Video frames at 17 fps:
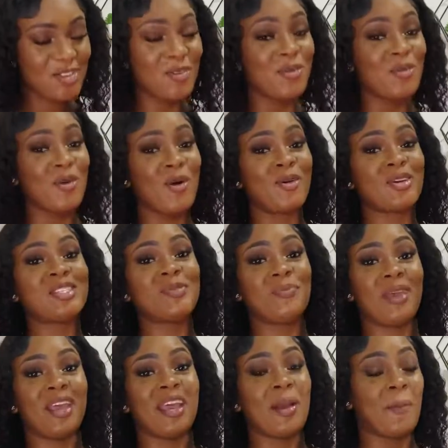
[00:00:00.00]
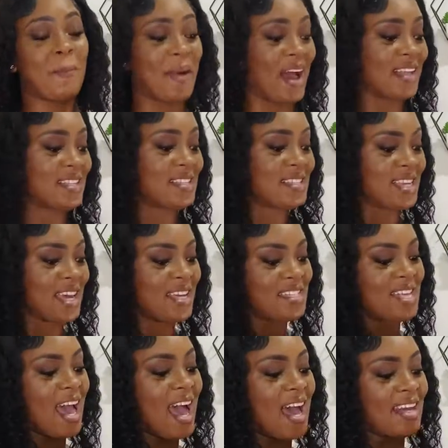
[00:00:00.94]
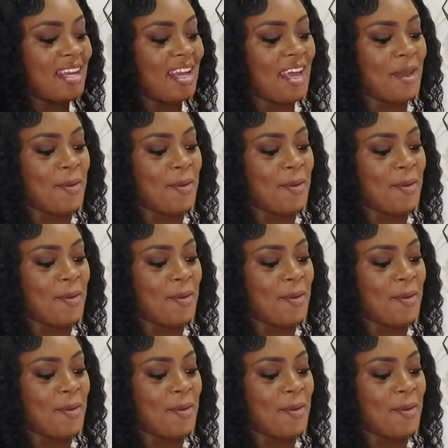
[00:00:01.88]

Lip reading: rose pink pants set and a